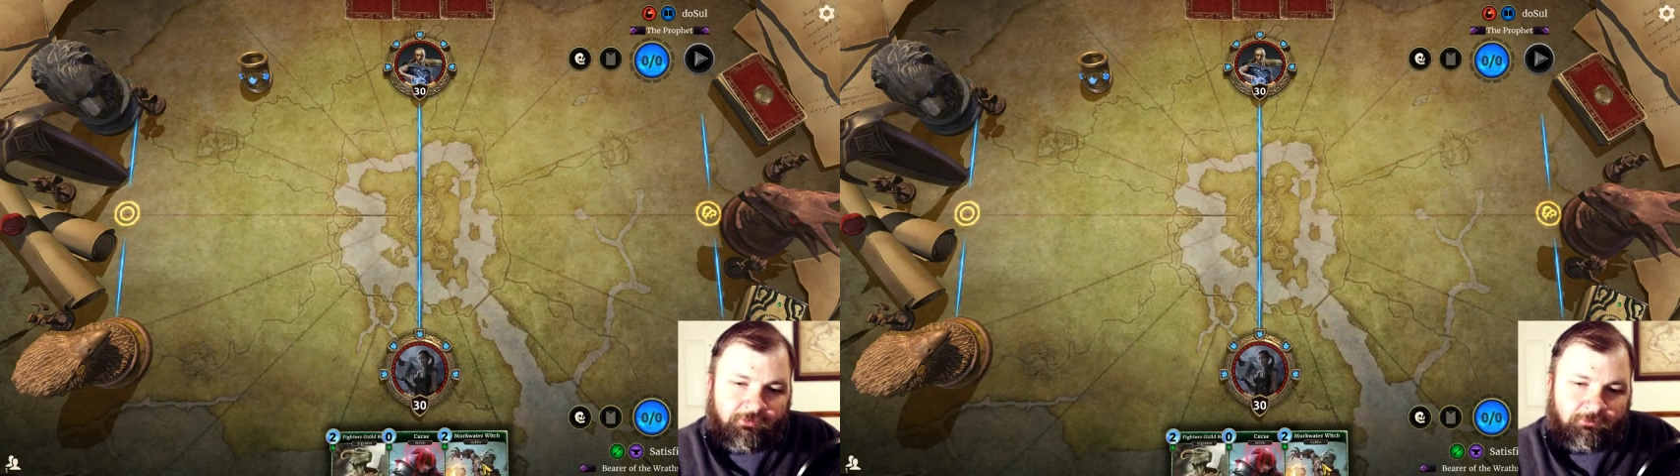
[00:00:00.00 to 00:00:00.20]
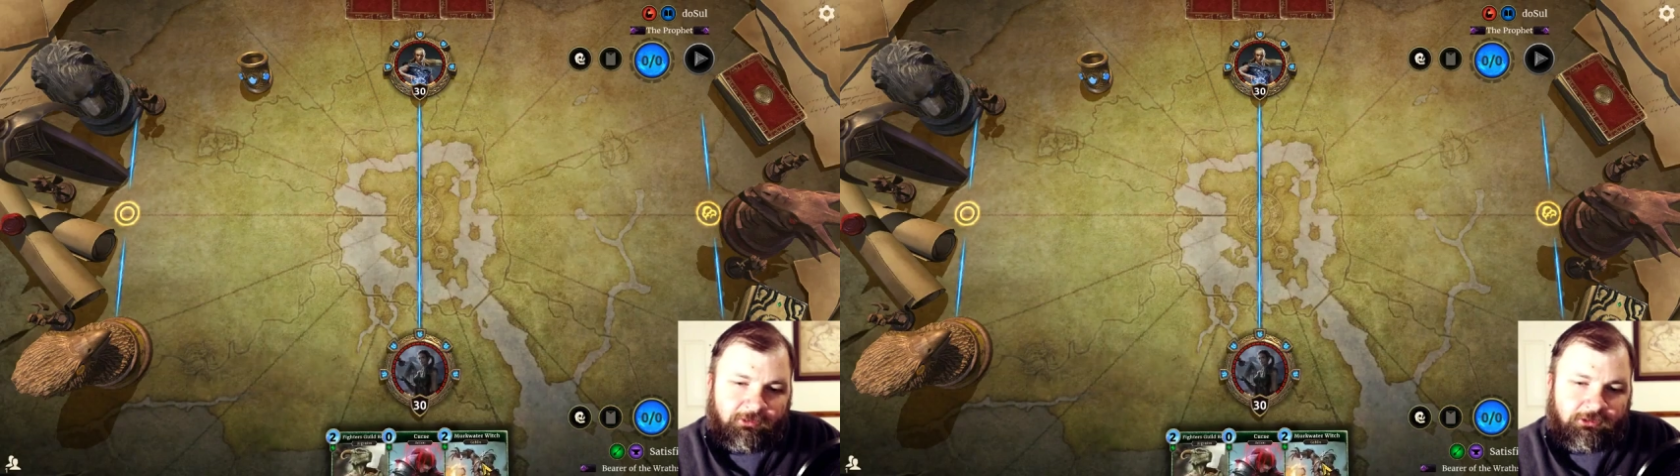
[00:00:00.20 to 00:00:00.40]

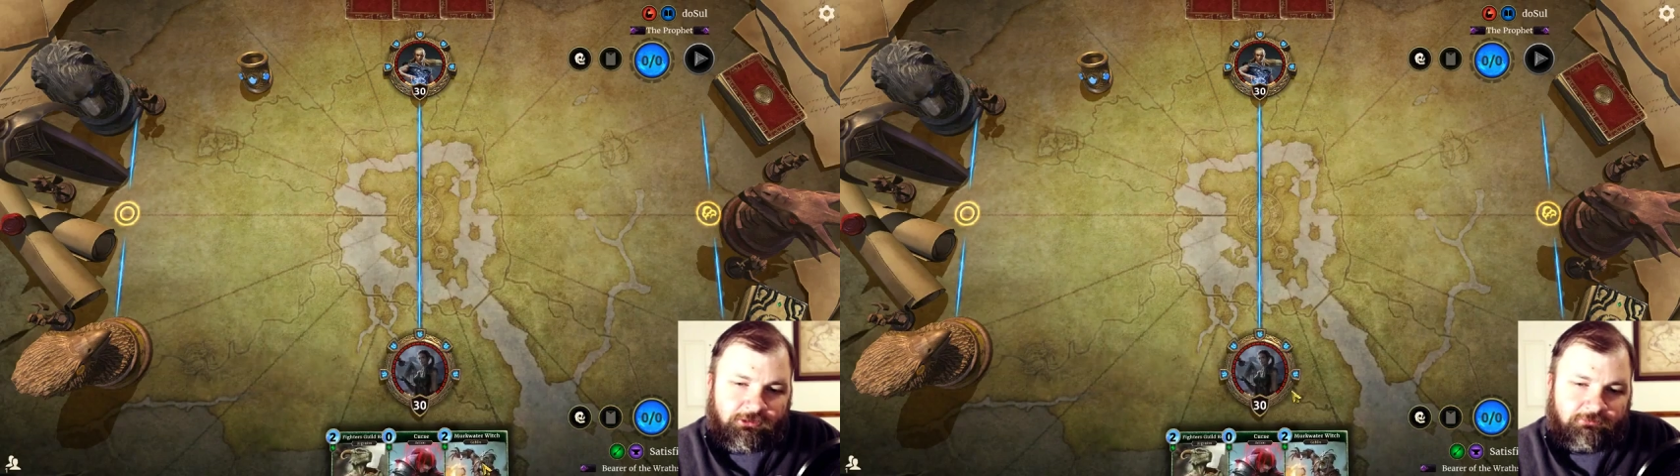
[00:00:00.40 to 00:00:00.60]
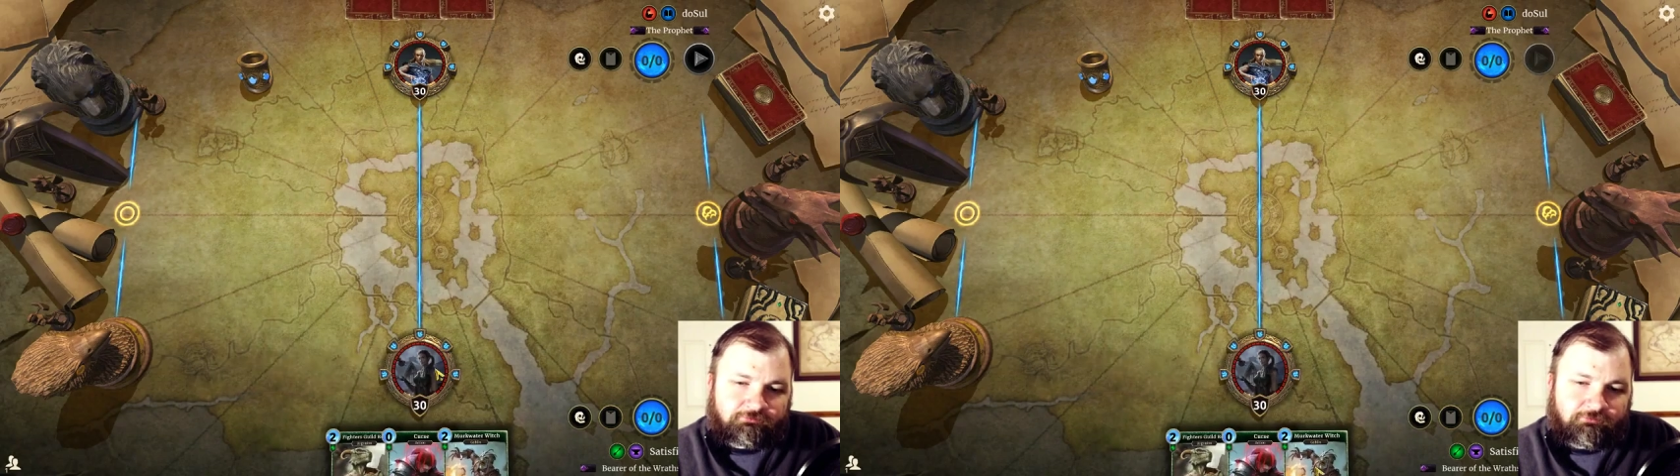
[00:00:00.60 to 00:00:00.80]
found
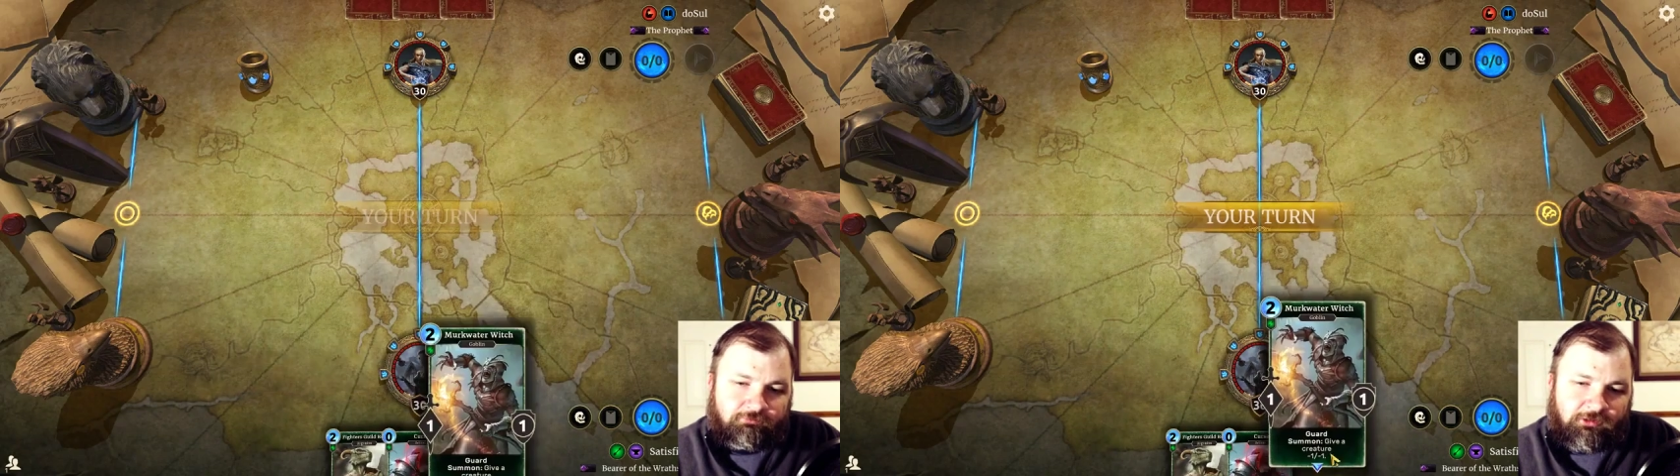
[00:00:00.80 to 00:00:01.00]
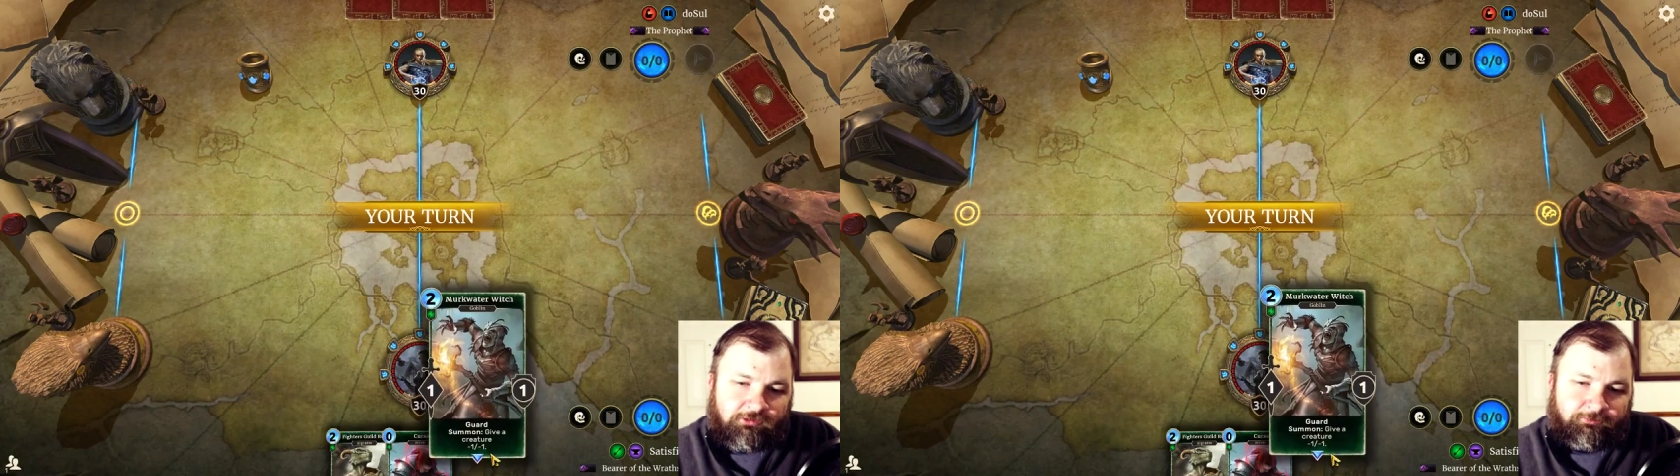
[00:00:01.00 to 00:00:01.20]
Mitch.
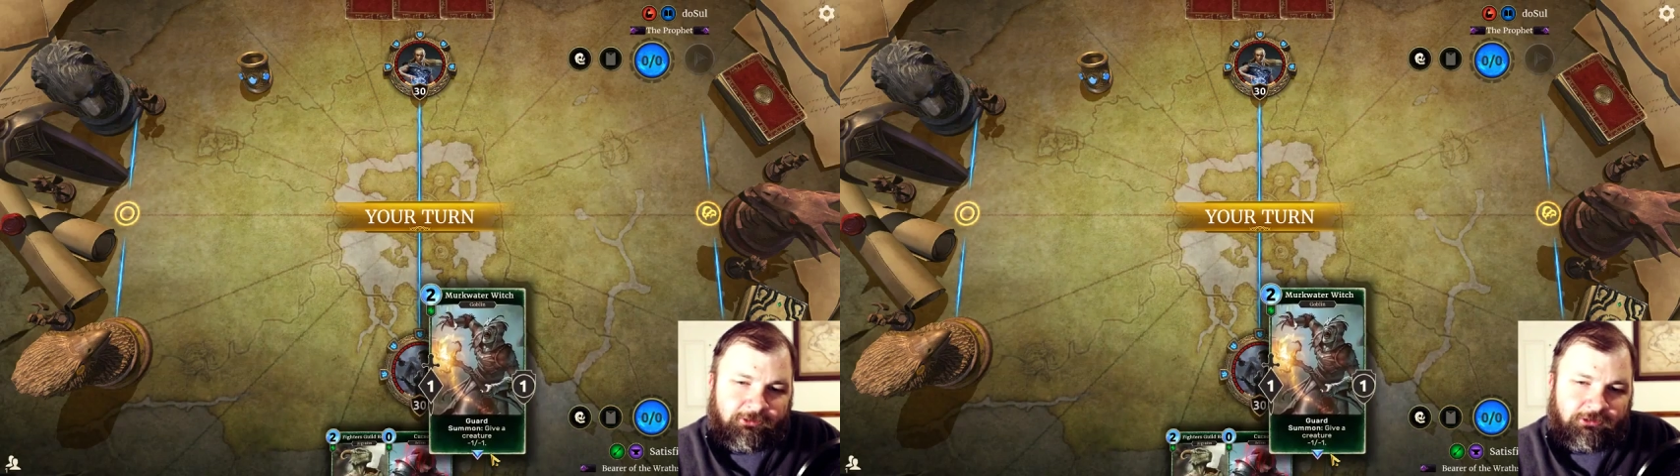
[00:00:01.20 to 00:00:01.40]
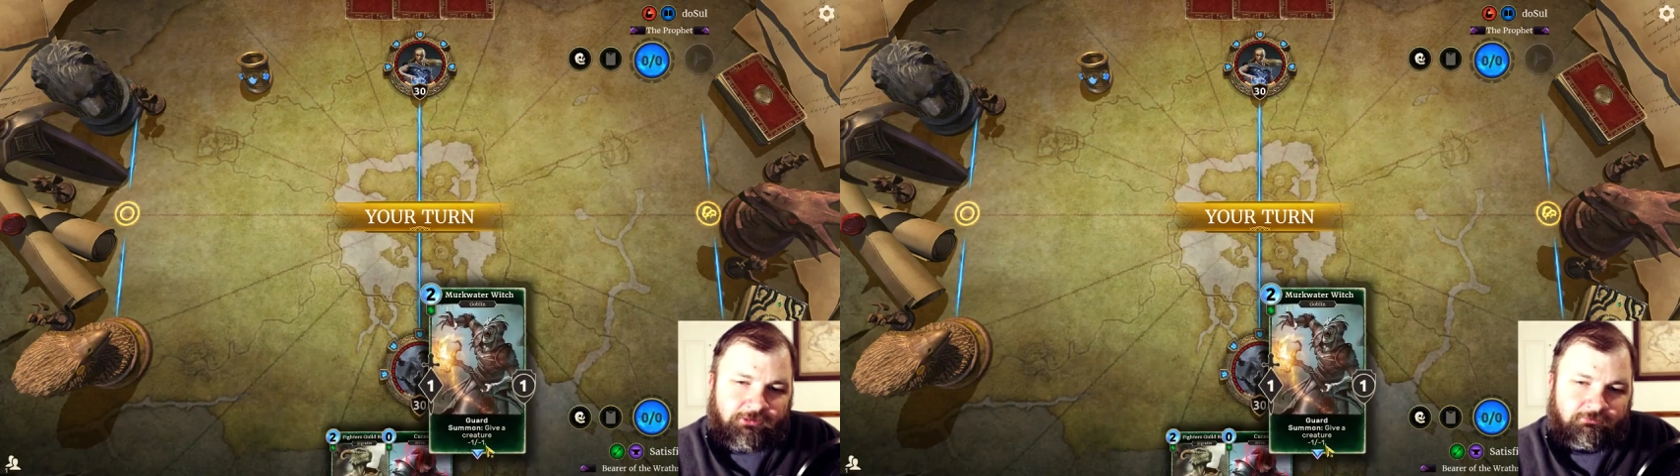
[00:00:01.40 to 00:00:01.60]
There's
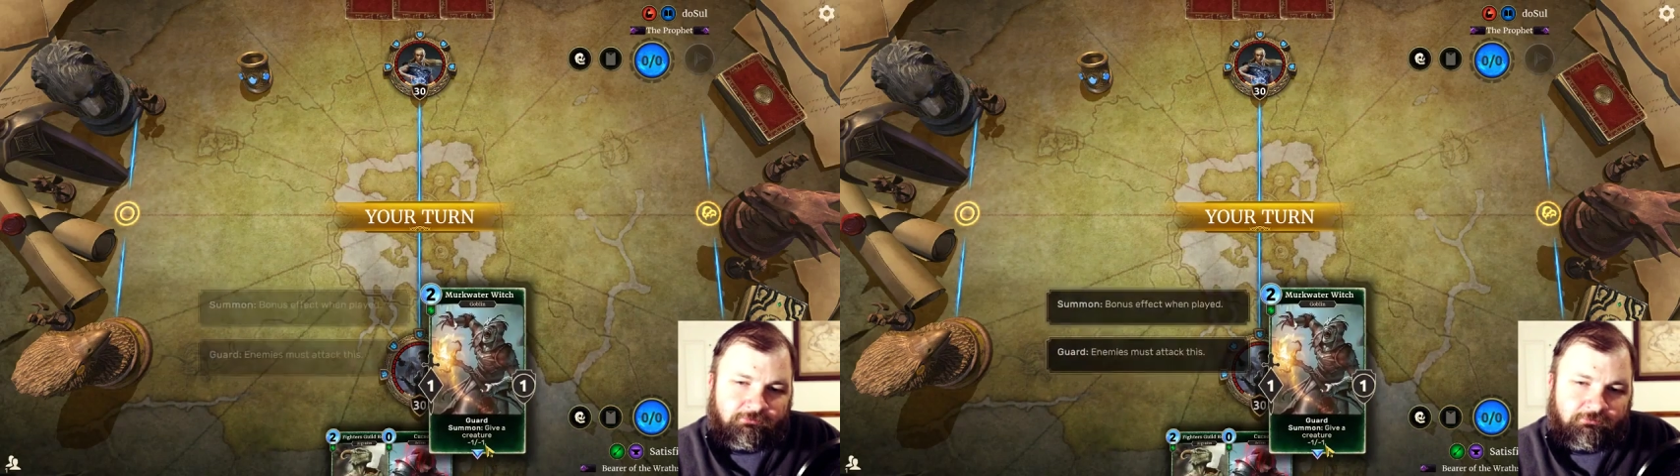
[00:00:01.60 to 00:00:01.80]
Mitch.